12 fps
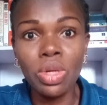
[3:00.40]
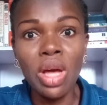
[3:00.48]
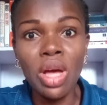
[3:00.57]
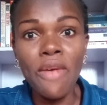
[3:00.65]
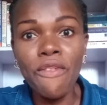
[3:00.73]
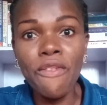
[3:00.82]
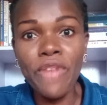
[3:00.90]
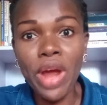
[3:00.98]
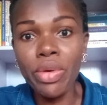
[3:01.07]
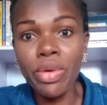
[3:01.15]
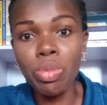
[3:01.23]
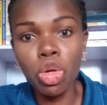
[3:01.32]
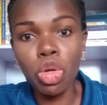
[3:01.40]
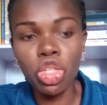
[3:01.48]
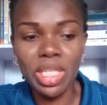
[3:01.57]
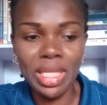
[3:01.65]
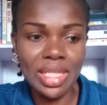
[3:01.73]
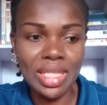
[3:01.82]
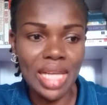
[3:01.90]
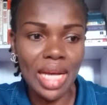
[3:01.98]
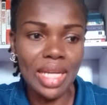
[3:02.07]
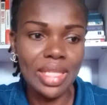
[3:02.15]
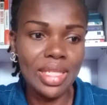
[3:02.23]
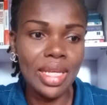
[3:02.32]
very much
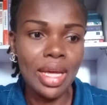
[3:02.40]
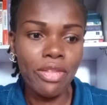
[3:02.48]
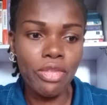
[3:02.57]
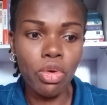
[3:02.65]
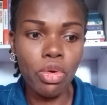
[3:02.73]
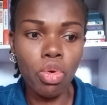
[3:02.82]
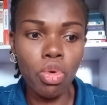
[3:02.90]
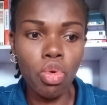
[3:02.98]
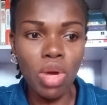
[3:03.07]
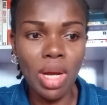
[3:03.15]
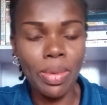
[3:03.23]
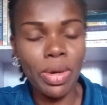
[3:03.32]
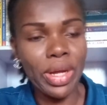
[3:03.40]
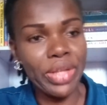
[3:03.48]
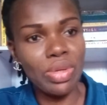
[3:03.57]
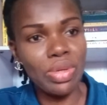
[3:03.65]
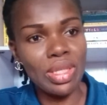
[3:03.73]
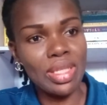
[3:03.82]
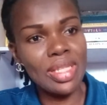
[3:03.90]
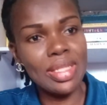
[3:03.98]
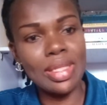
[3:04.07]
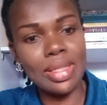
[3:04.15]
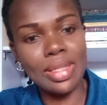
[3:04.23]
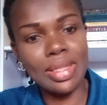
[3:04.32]
intact for whole carbohydrate. This
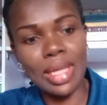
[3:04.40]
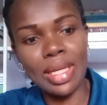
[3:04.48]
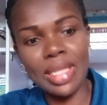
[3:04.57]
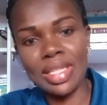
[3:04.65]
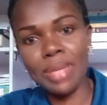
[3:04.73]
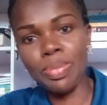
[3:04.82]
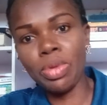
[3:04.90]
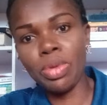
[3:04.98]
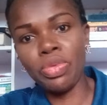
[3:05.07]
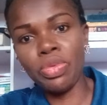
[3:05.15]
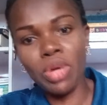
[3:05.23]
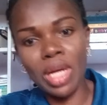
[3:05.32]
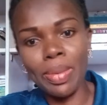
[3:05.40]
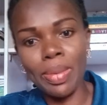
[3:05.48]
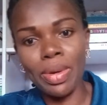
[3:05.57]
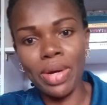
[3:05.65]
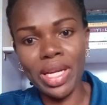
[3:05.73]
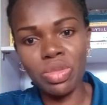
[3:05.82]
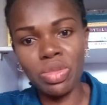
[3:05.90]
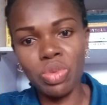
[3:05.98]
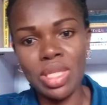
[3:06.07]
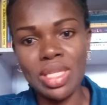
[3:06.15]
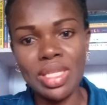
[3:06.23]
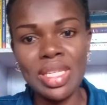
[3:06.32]
is an example of whole
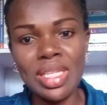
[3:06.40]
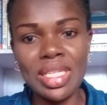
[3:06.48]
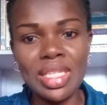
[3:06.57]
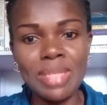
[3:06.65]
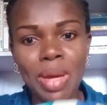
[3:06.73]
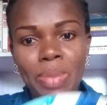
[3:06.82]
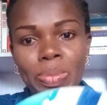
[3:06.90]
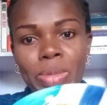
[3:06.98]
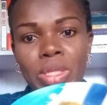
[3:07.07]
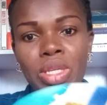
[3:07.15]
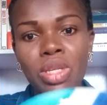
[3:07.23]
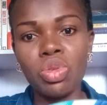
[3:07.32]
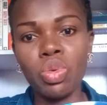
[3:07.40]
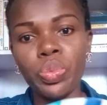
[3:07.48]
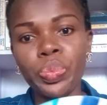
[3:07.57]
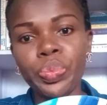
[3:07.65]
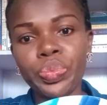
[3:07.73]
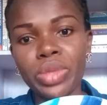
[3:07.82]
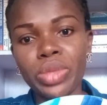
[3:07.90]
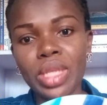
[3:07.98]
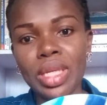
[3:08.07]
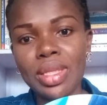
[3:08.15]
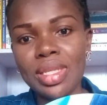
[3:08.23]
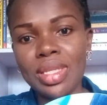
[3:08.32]
carbohydrates. This is my potato.
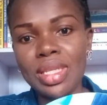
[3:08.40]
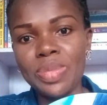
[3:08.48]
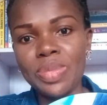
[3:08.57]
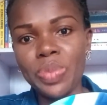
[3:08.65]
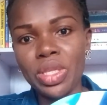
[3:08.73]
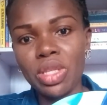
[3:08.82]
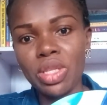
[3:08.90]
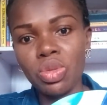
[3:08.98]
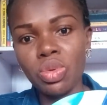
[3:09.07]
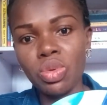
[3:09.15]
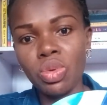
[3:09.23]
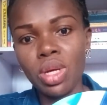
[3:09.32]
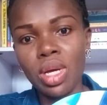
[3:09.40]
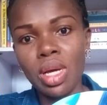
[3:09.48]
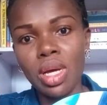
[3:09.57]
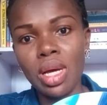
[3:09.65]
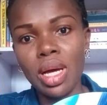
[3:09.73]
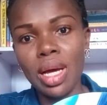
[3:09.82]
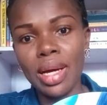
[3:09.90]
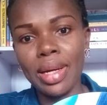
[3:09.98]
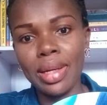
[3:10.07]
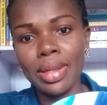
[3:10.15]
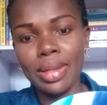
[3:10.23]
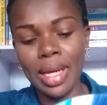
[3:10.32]
This is potato.
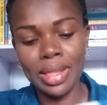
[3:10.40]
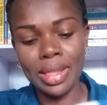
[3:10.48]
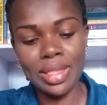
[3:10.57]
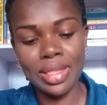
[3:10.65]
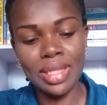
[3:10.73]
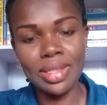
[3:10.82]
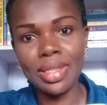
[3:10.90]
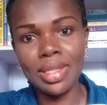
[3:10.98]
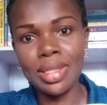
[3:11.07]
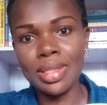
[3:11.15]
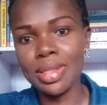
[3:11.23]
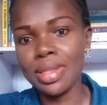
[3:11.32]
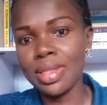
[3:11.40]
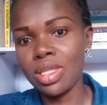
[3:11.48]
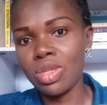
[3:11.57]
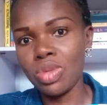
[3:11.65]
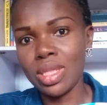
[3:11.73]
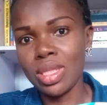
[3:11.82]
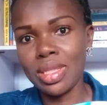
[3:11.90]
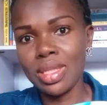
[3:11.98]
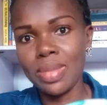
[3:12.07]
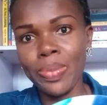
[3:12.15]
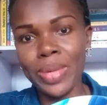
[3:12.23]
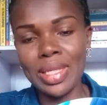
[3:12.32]
I intend eating this with
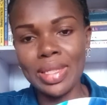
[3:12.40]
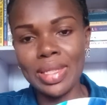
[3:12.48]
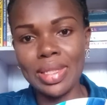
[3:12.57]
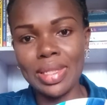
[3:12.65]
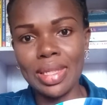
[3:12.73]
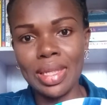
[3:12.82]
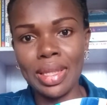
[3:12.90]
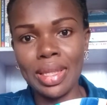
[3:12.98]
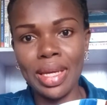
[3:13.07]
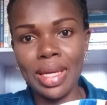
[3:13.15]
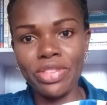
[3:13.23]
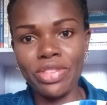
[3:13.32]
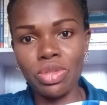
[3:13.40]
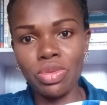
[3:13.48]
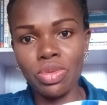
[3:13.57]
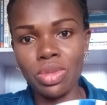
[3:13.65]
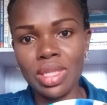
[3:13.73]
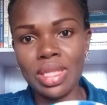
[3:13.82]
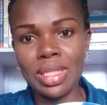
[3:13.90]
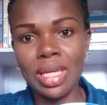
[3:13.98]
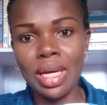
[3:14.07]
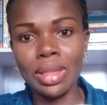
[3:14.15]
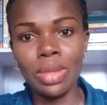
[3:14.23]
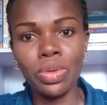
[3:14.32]
beans in the afternoon. This is
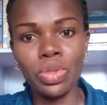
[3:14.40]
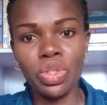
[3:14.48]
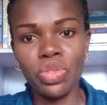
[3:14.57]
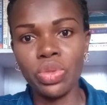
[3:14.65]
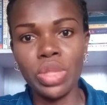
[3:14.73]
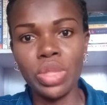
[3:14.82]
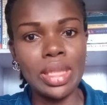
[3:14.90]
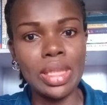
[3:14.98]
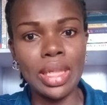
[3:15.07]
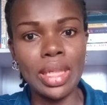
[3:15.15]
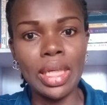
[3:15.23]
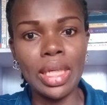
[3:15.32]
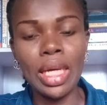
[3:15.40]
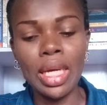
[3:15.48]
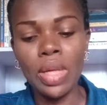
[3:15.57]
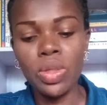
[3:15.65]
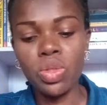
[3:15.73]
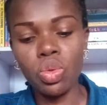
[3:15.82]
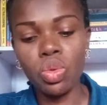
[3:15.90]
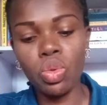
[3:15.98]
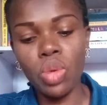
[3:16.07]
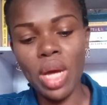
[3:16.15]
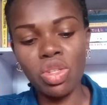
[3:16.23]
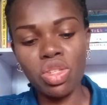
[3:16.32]
our lunch for today. So
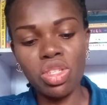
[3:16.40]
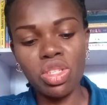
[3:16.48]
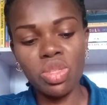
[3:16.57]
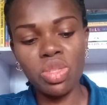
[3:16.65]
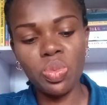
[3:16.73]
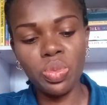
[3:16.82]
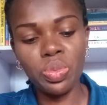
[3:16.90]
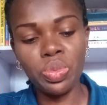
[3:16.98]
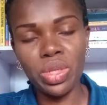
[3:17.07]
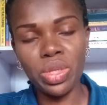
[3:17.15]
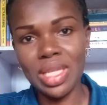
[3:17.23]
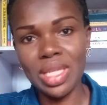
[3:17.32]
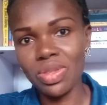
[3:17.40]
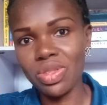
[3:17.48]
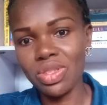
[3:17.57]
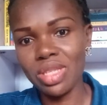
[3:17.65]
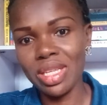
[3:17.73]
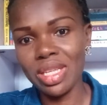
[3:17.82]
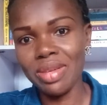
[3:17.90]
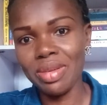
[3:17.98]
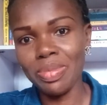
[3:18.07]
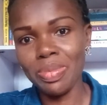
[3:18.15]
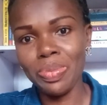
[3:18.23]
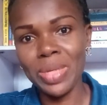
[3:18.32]
I just brought out
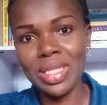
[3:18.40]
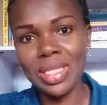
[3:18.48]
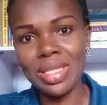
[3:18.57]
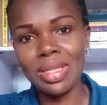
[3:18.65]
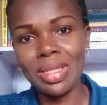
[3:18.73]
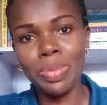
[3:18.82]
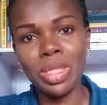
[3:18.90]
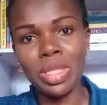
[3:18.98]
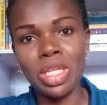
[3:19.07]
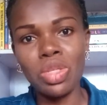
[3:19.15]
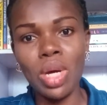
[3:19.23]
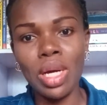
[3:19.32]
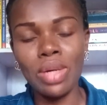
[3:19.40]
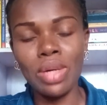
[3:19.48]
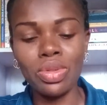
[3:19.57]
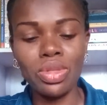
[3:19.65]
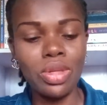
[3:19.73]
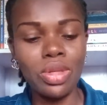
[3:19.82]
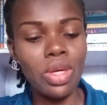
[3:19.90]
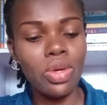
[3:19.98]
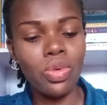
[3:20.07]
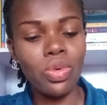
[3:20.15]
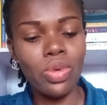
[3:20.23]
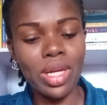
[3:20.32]
picked the potato out,
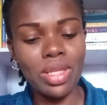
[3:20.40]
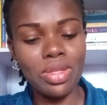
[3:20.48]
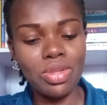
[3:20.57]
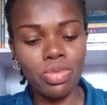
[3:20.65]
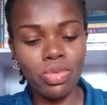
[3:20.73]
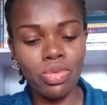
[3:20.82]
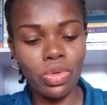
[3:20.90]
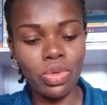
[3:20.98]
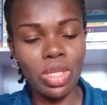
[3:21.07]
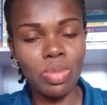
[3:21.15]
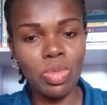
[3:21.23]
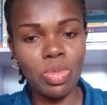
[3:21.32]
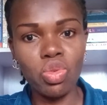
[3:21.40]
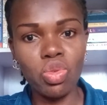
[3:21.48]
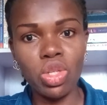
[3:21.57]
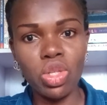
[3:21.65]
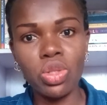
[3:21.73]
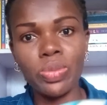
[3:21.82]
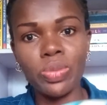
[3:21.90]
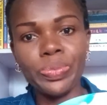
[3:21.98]
right, for demonstration.